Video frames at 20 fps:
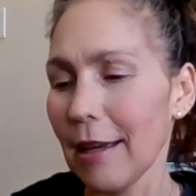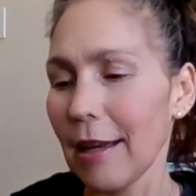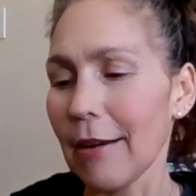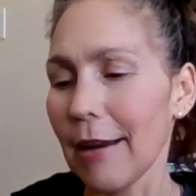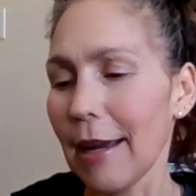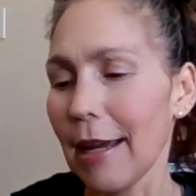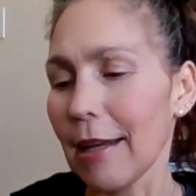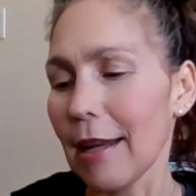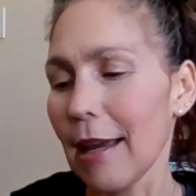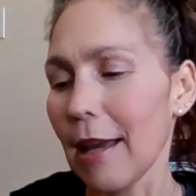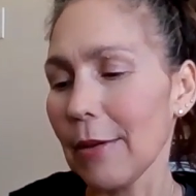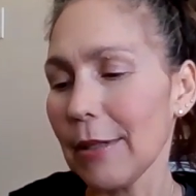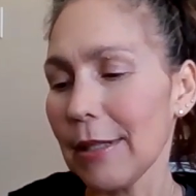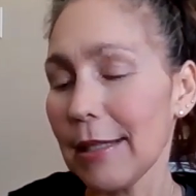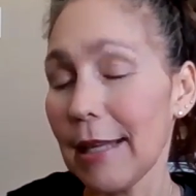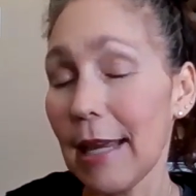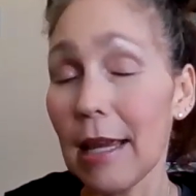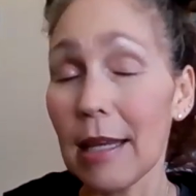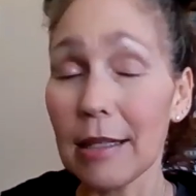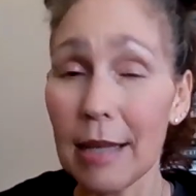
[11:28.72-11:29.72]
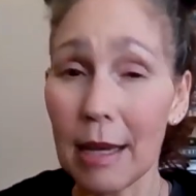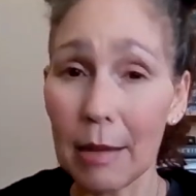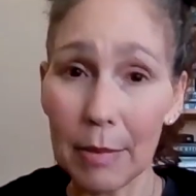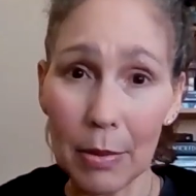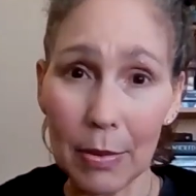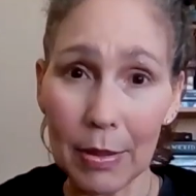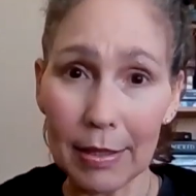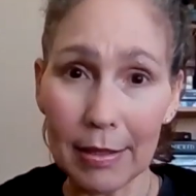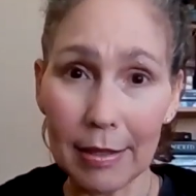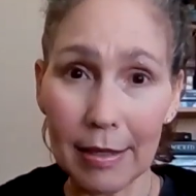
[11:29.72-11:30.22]
All right. I would say tell
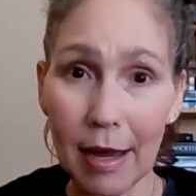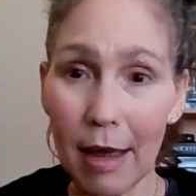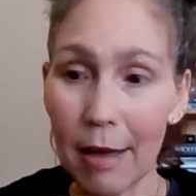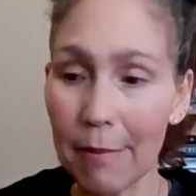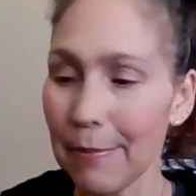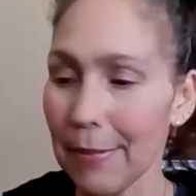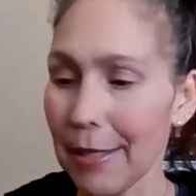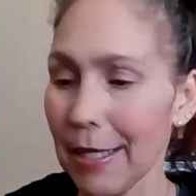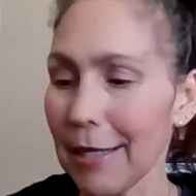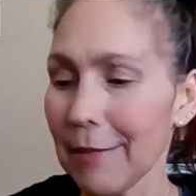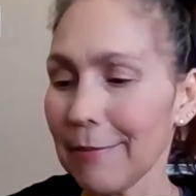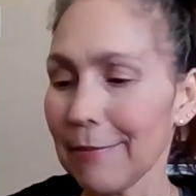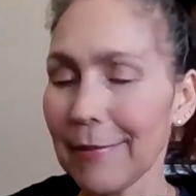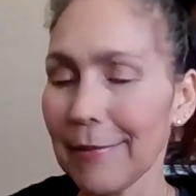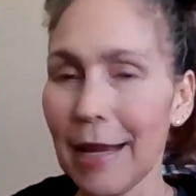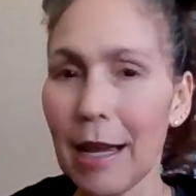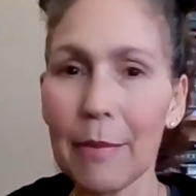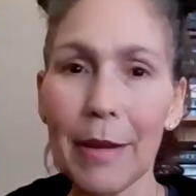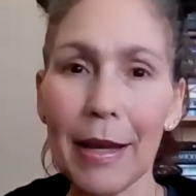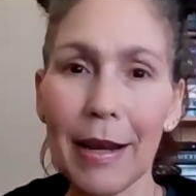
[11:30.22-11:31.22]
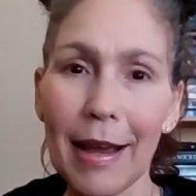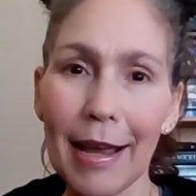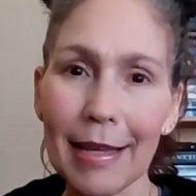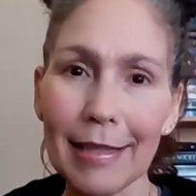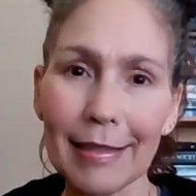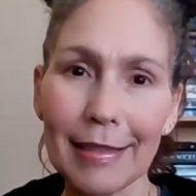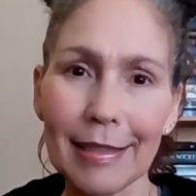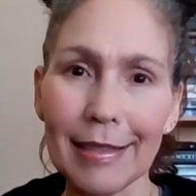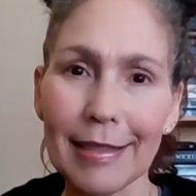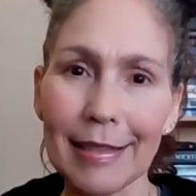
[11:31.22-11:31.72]
me when to stop, but how about
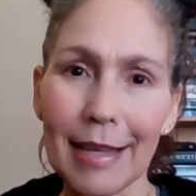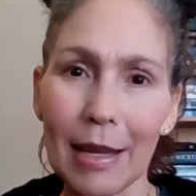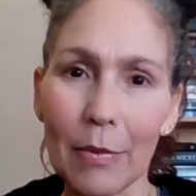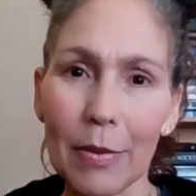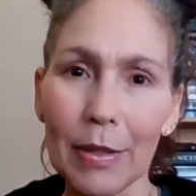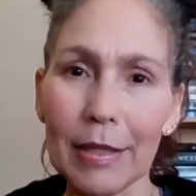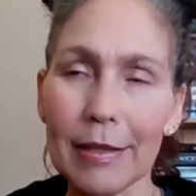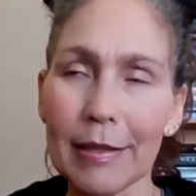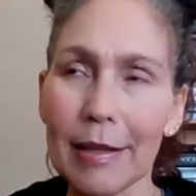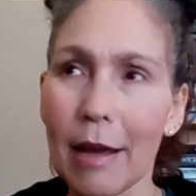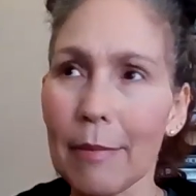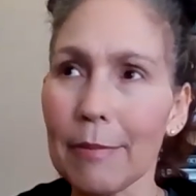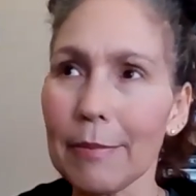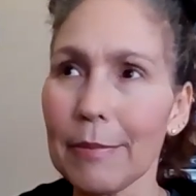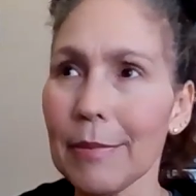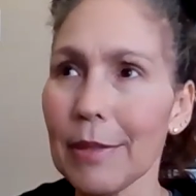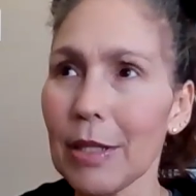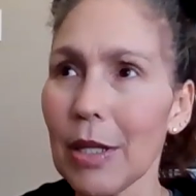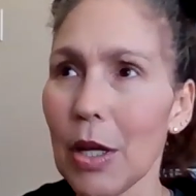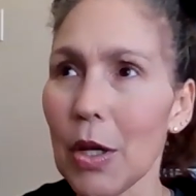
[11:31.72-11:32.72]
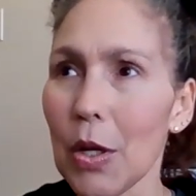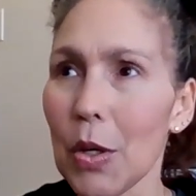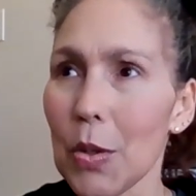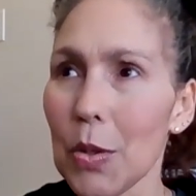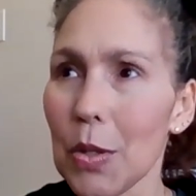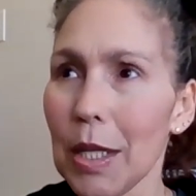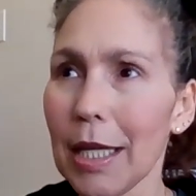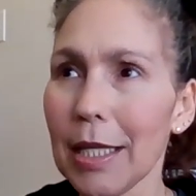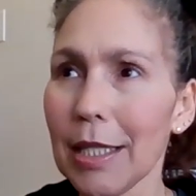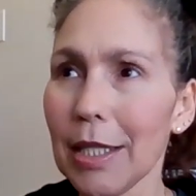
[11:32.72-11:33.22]
I just say when to stop? So
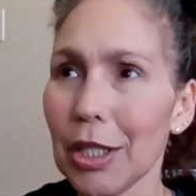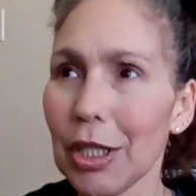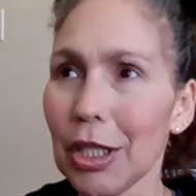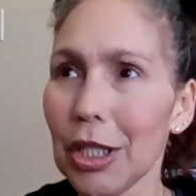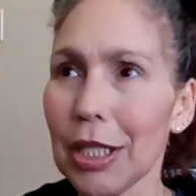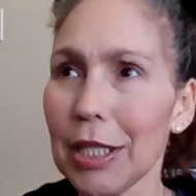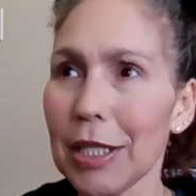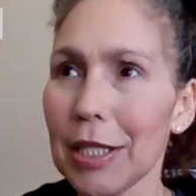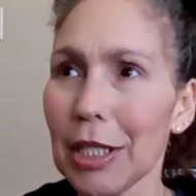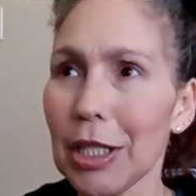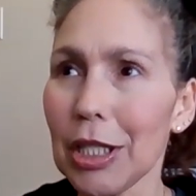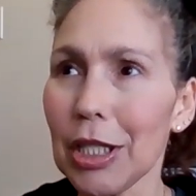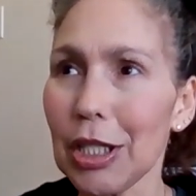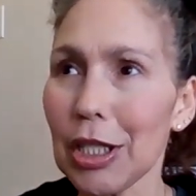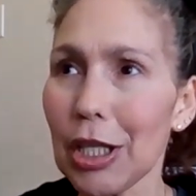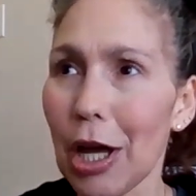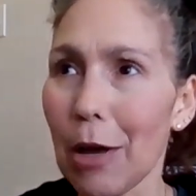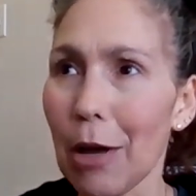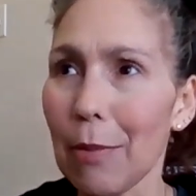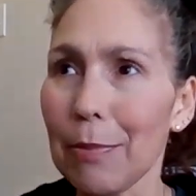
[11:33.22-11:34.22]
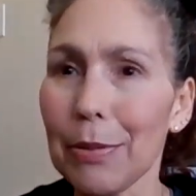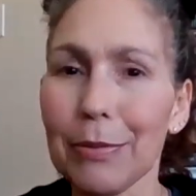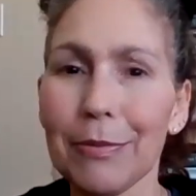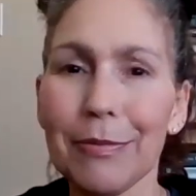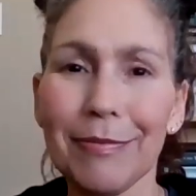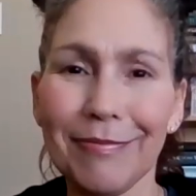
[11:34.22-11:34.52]
let's just stop.